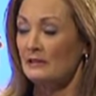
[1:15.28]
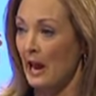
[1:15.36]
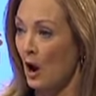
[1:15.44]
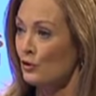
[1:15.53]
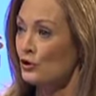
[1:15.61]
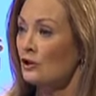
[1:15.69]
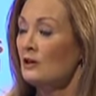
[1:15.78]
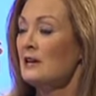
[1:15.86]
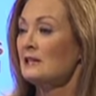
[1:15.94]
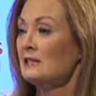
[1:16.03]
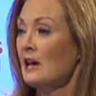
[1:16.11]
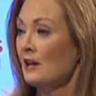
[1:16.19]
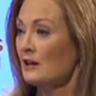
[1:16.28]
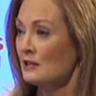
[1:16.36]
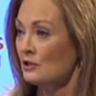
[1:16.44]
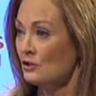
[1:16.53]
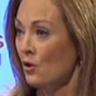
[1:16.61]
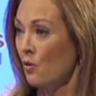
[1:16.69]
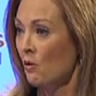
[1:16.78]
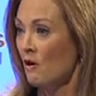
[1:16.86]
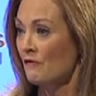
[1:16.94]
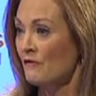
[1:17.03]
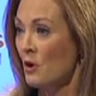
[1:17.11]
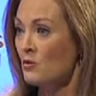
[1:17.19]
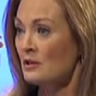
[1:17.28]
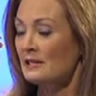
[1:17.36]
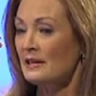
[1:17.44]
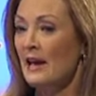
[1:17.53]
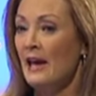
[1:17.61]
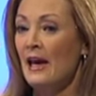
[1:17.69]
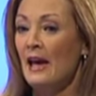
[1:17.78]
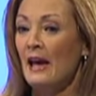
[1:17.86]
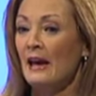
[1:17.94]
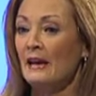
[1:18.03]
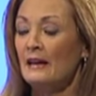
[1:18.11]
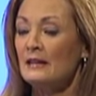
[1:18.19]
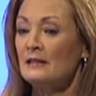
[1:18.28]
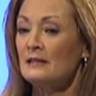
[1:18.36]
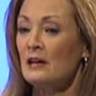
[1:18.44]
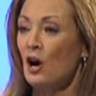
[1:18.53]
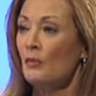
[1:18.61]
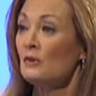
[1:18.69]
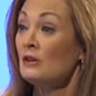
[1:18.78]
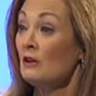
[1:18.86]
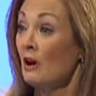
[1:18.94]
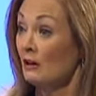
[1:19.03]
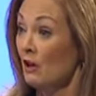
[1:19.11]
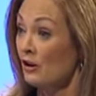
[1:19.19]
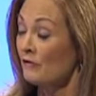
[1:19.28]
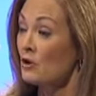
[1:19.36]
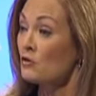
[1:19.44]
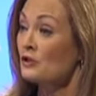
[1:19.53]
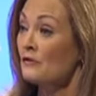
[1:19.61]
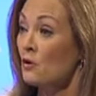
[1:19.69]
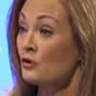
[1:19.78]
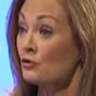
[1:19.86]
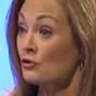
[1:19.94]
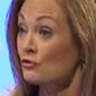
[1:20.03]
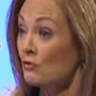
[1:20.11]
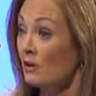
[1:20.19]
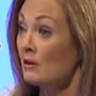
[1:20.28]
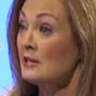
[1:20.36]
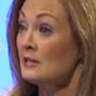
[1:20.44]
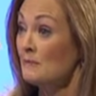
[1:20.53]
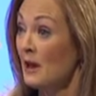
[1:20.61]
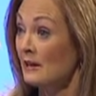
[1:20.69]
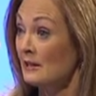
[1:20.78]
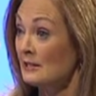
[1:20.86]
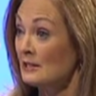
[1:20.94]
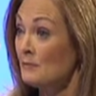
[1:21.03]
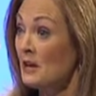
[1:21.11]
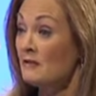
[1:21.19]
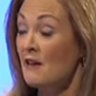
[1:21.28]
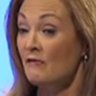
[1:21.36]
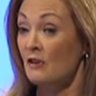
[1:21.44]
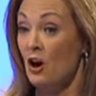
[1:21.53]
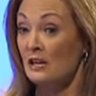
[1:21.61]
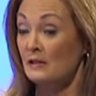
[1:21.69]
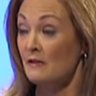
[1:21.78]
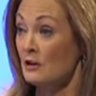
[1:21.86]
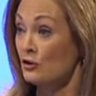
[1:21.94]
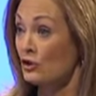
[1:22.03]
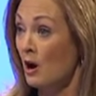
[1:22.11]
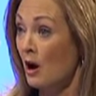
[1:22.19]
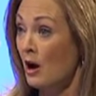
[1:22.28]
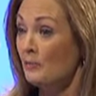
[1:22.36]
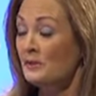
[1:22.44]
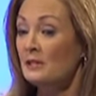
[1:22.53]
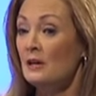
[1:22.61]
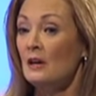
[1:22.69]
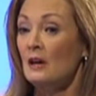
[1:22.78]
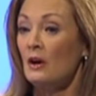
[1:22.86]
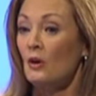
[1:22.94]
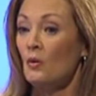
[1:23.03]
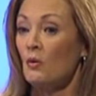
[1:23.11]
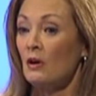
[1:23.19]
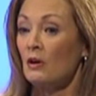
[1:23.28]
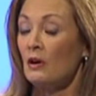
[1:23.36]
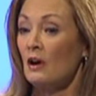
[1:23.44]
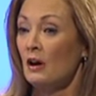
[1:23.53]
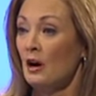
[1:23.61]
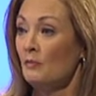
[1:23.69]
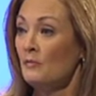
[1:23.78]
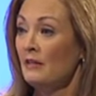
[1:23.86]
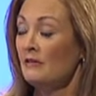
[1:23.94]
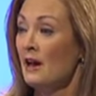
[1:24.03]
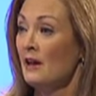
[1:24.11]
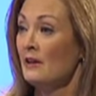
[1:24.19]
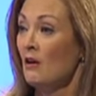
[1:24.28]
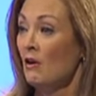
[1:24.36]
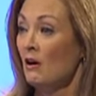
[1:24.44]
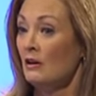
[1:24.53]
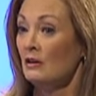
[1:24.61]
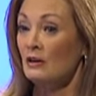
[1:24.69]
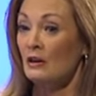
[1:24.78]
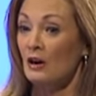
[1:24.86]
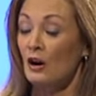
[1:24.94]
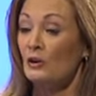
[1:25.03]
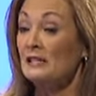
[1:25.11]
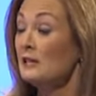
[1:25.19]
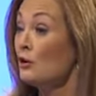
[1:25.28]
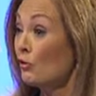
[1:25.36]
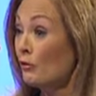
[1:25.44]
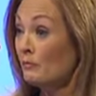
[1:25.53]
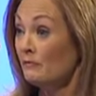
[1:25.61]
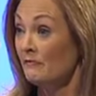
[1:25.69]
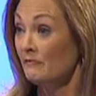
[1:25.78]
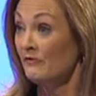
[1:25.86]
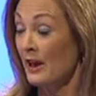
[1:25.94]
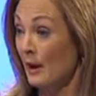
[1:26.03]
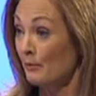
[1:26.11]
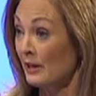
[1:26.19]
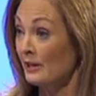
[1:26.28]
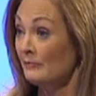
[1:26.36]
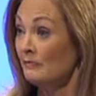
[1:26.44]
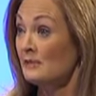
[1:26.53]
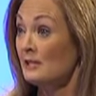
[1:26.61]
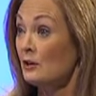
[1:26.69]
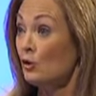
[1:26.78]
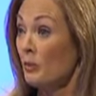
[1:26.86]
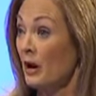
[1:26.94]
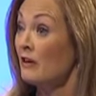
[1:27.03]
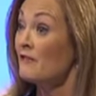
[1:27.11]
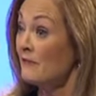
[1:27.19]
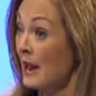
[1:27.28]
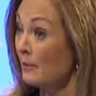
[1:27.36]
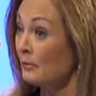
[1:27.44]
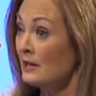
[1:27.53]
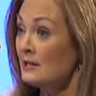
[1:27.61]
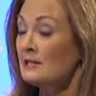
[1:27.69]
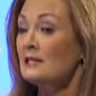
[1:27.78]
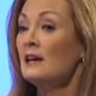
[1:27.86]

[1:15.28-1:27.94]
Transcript: downturn has taken its toll on folks, and a lot of those folks are struggling to make ends meet. They've lost their jobs, or they are single parent families,